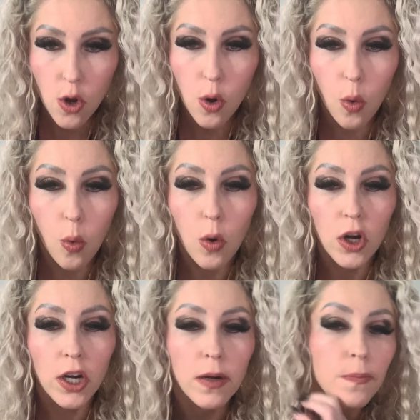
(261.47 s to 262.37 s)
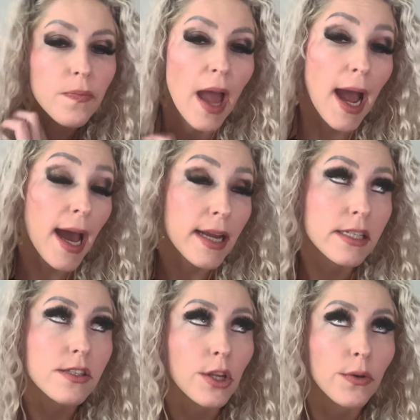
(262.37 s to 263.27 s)
Or I had
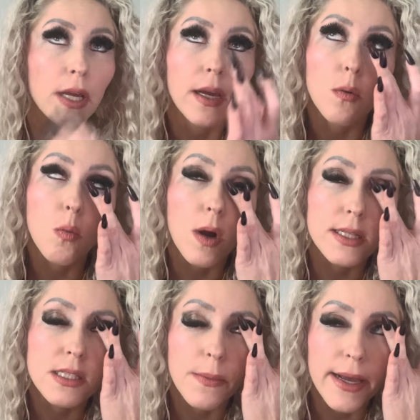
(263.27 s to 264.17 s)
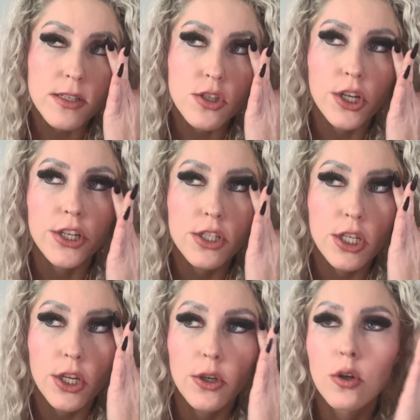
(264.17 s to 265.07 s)
a student one semester
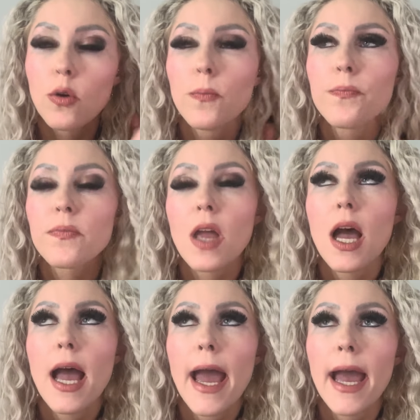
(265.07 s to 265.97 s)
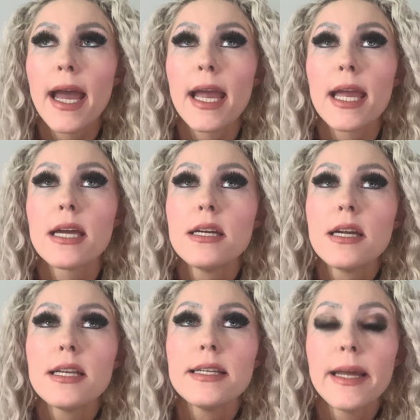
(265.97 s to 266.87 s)
do a
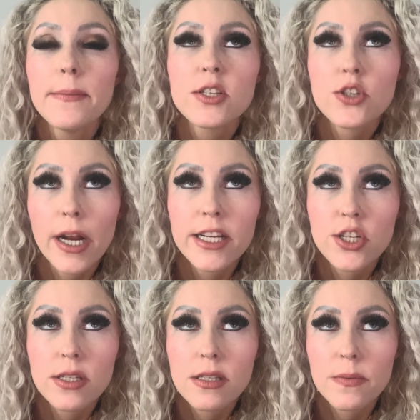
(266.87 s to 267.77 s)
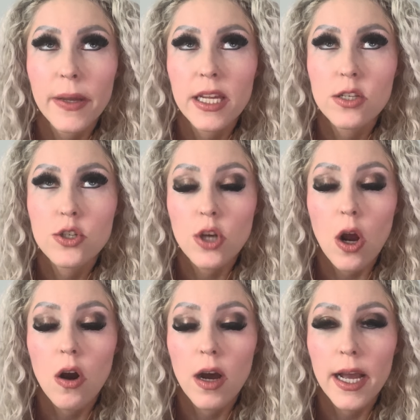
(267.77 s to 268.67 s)
demonstration speech
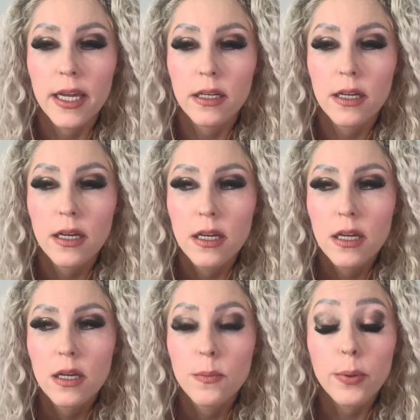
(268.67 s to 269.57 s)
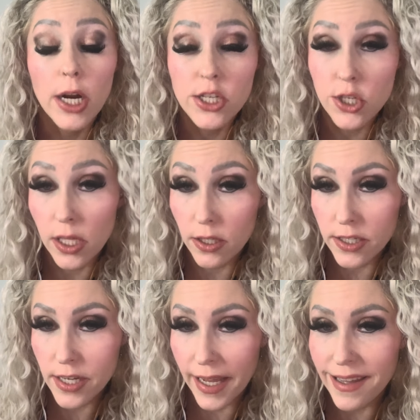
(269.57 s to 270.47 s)
on brushing
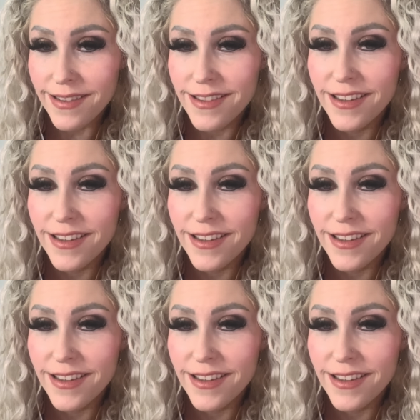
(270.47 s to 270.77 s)
their teeth,